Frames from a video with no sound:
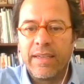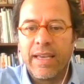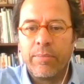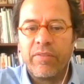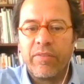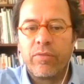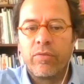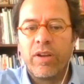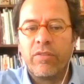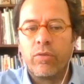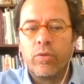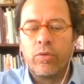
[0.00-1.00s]
up
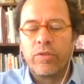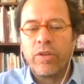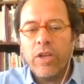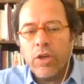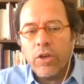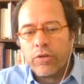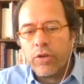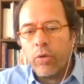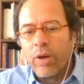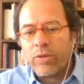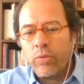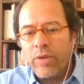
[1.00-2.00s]
of rules. So
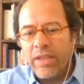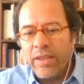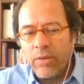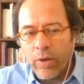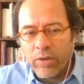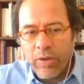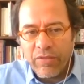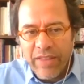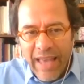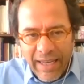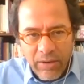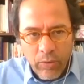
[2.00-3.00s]
what we've
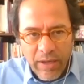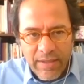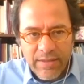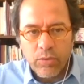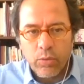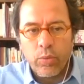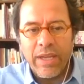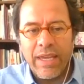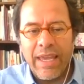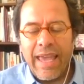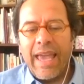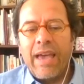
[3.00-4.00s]
done was
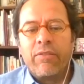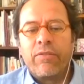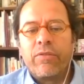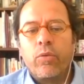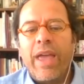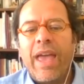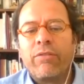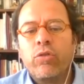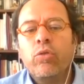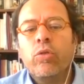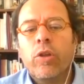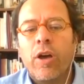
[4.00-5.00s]
we have
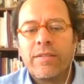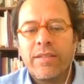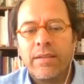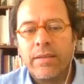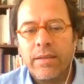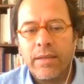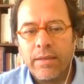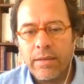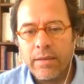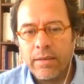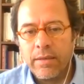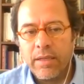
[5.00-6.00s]
2 laws
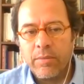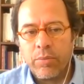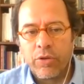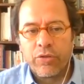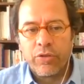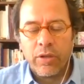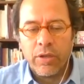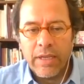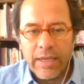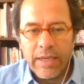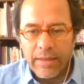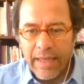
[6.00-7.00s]
in Portugal
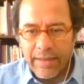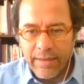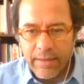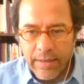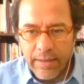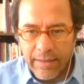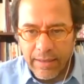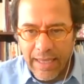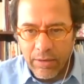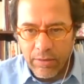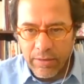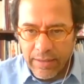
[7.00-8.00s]
that
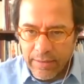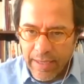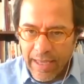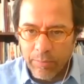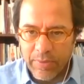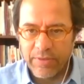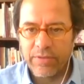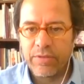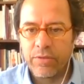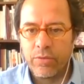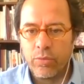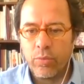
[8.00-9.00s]
help us
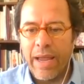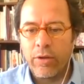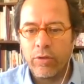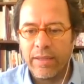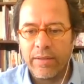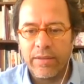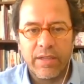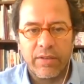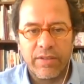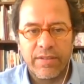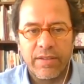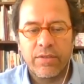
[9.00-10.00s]
to regulate the
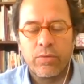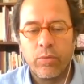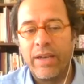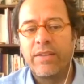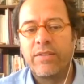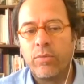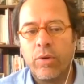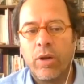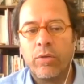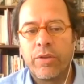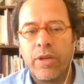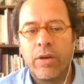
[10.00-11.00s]
services. One is the
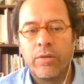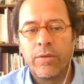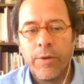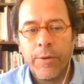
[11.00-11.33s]
road code,